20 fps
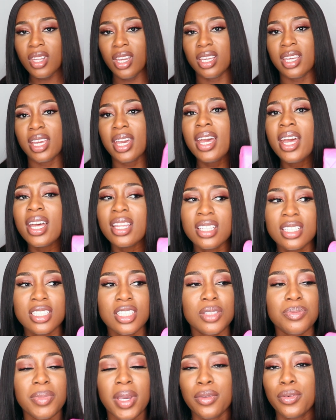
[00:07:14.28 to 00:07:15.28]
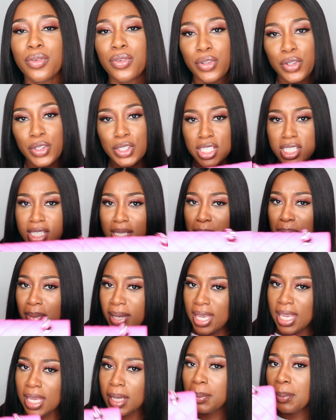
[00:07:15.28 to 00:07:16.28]
yeah, this is my first
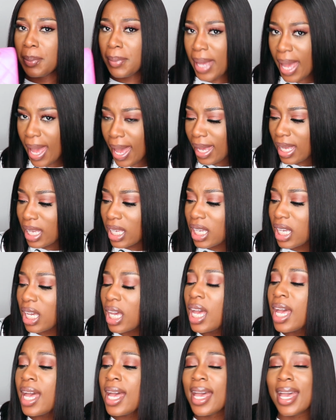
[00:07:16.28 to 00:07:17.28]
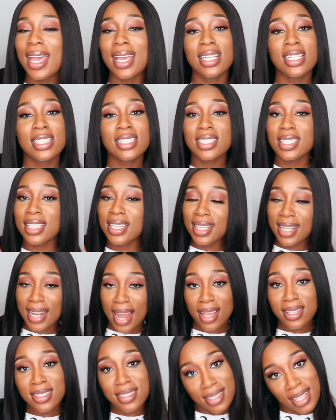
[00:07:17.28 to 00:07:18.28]
pink bag, and it's a
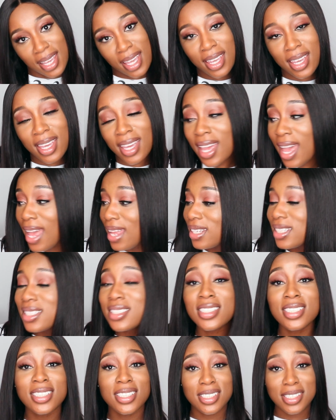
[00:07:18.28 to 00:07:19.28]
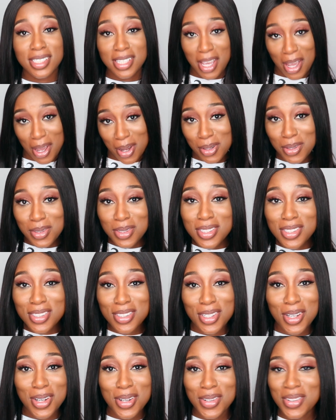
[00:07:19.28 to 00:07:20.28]
classic, and it's Chanel,
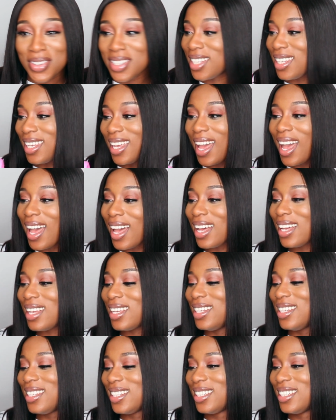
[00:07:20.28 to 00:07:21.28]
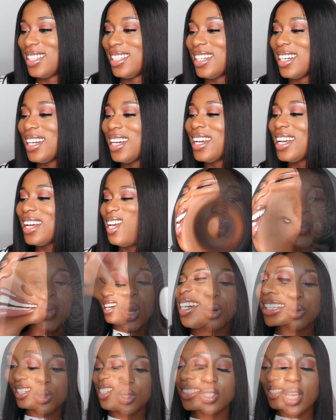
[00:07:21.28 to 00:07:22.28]
so yeah.
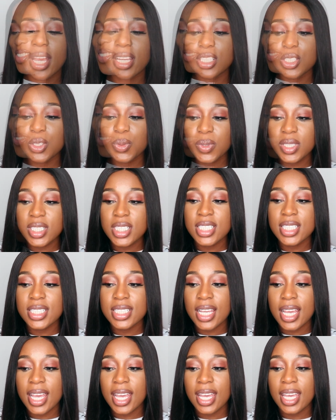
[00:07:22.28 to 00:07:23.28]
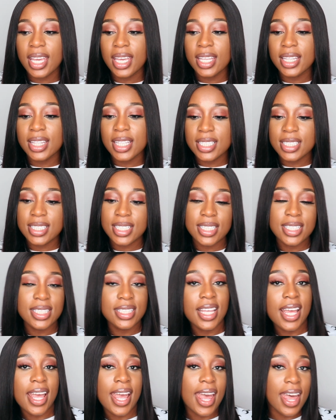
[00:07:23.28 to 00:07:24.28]
So I just want to say this is
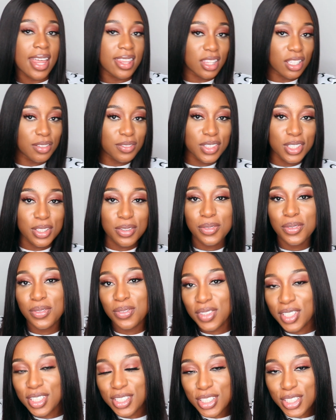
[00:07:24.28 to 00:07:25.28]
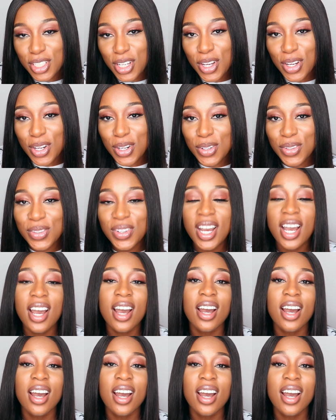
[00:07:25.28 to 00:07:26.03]
the end of the video.